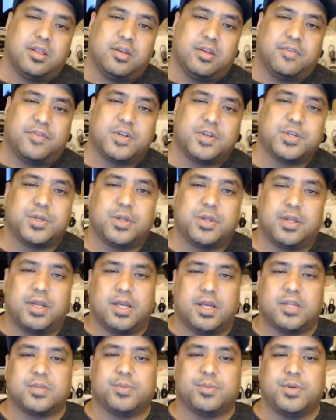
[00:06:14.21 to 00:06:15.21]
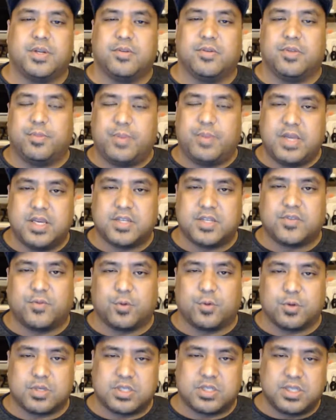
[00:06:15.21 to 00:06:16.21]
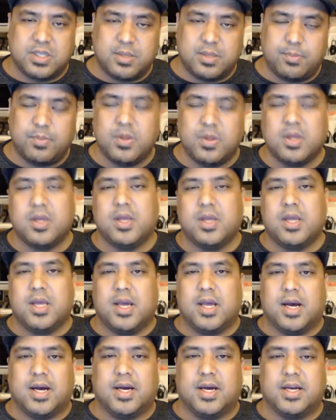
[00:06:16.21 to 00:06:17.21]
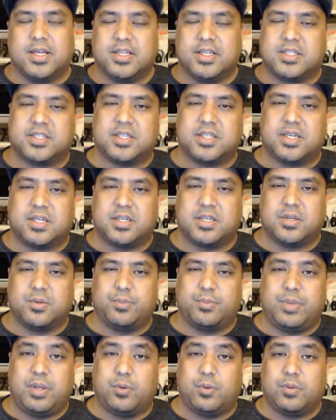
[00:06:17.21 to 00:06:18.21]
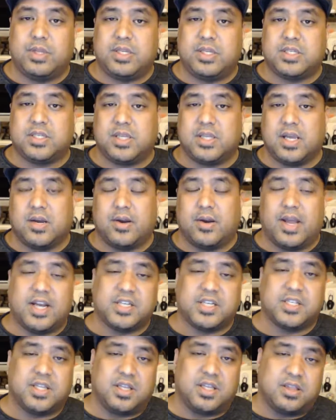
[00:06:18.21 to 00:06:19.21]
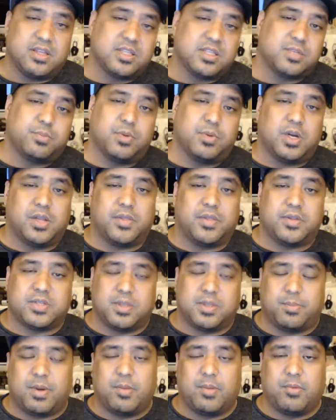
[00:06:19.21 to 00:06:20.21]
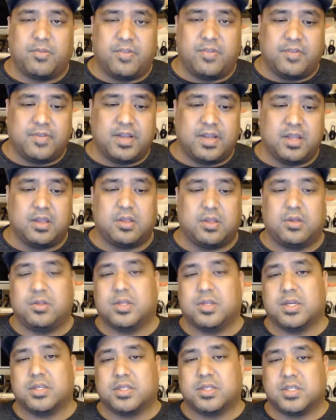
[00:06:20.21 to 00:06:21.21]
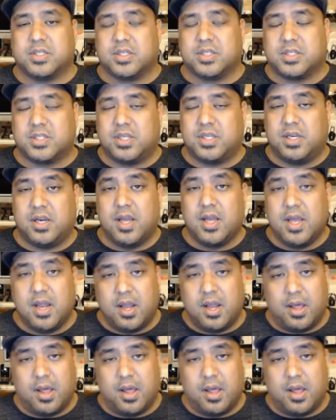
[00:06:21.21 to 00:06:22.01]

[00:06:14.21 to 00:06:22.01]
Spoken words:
The official announcement of the PS4 Slim is set to be releasing out actually this month, September 15th, 2016,